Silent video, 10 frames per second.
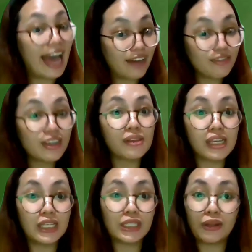Having
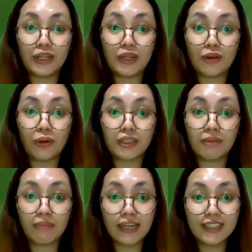these learning goals
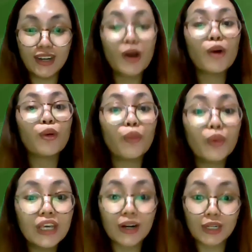in mind,
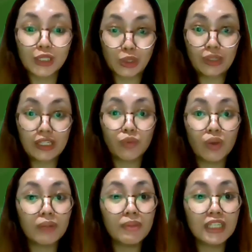we are sure that
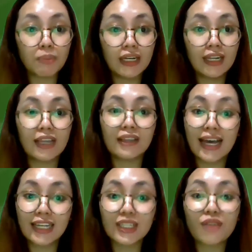we will be spending the
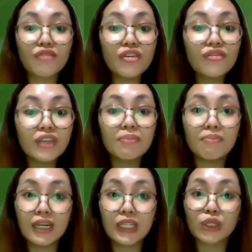next
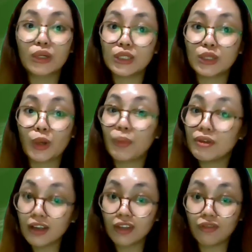15 minutes or so
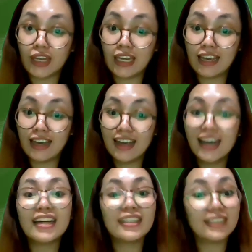productively.
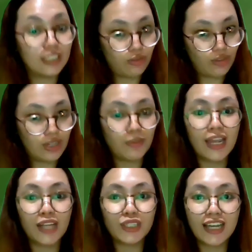This is
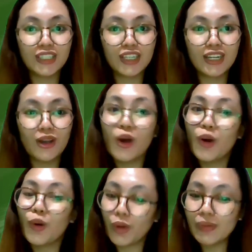Philippine Education,
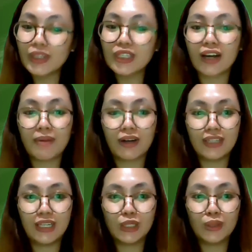where we talk
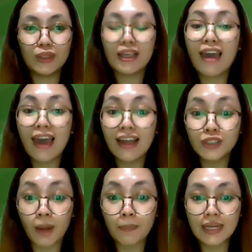about issues
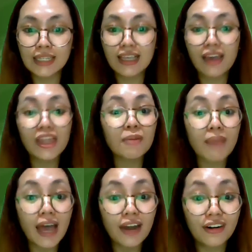and topics that
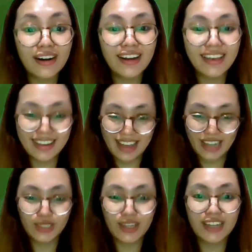matter in
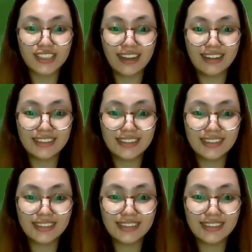education.